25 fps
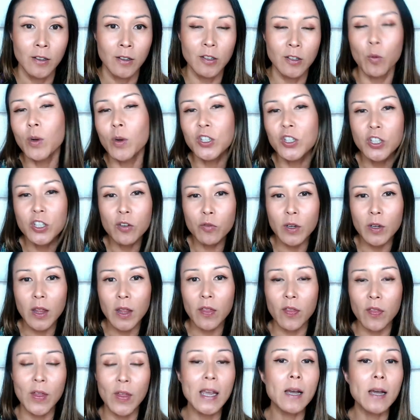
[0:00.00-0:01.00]
So I want you to
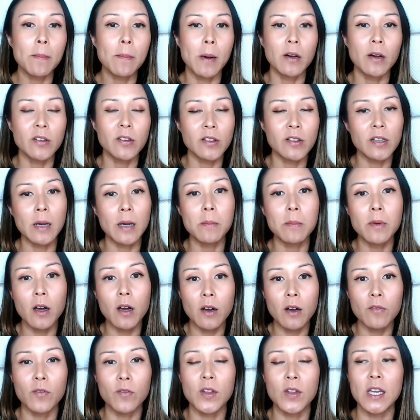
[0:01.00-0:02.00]
really think about some
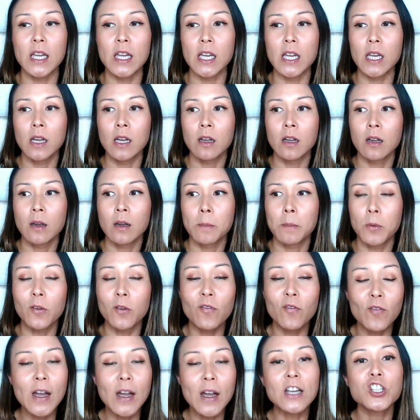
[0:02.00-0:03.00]
of the
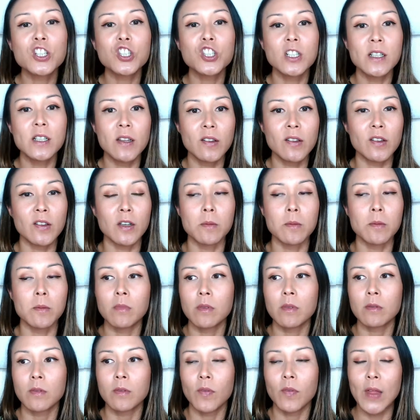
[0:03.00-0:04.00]

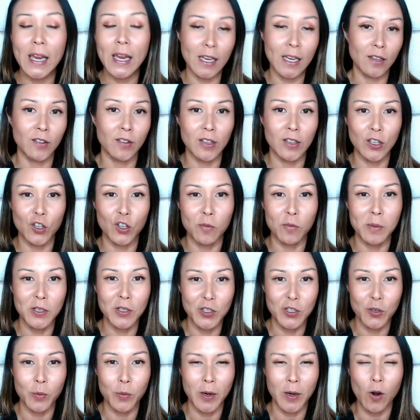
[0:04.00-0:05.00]
perfectionism things that you've
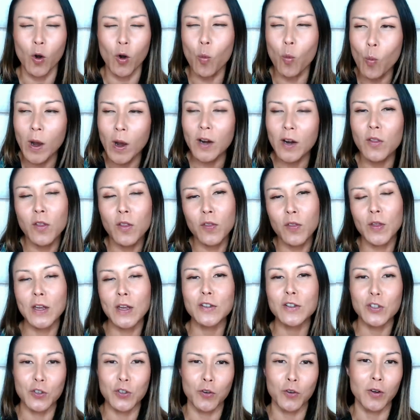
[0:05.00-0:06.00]
been doing or what are the
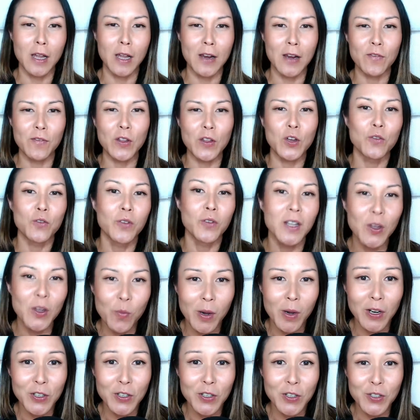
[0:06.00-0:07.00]
things in your life that you really
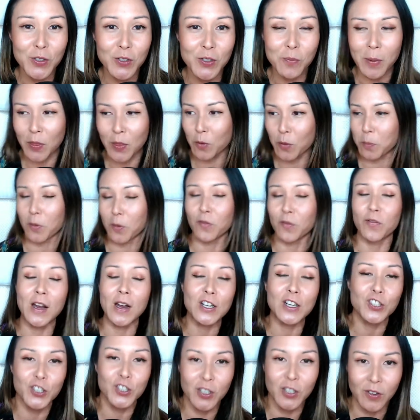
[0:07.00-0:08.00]
want to do but the
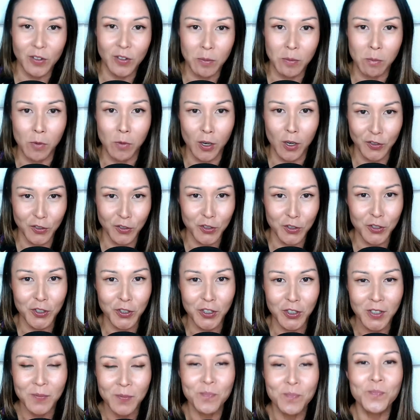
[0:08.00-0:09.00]
perfectionism
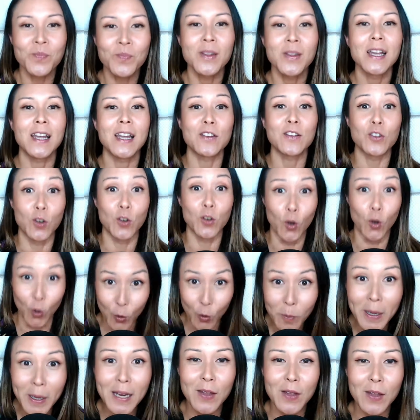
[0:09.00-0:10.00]
monster is
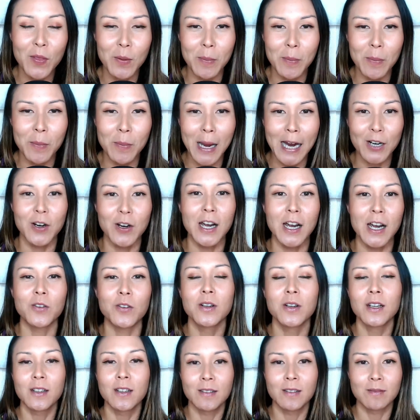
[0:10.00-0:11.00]
looming in the
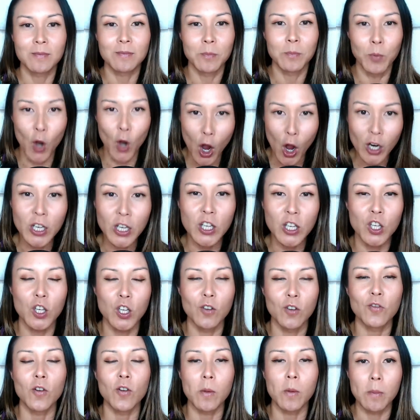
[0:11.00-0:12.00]
background blocking
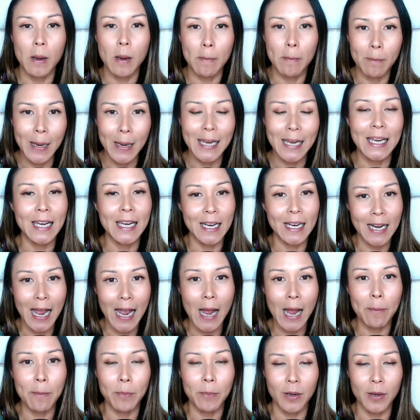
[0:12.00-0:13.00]
you from making it
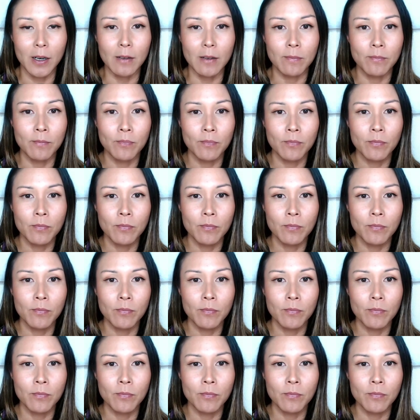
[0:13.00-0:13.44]
happen